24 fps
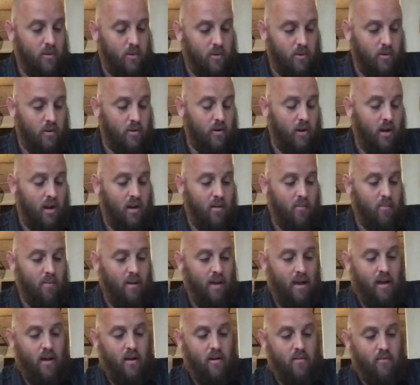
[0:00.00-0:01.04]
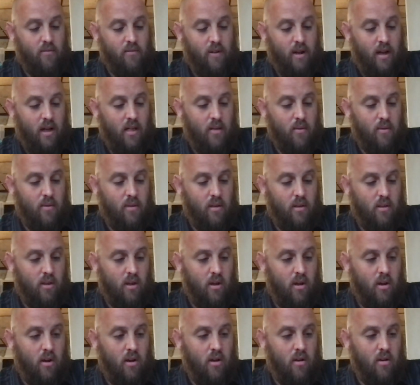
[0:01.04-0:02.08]
They're talking about following the
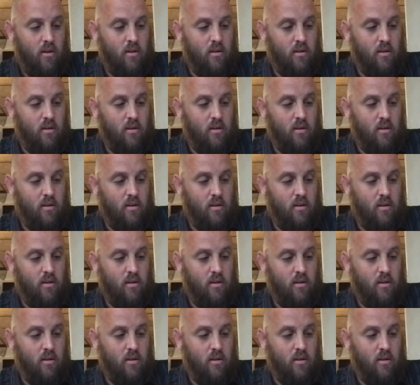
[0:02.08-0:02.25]
law,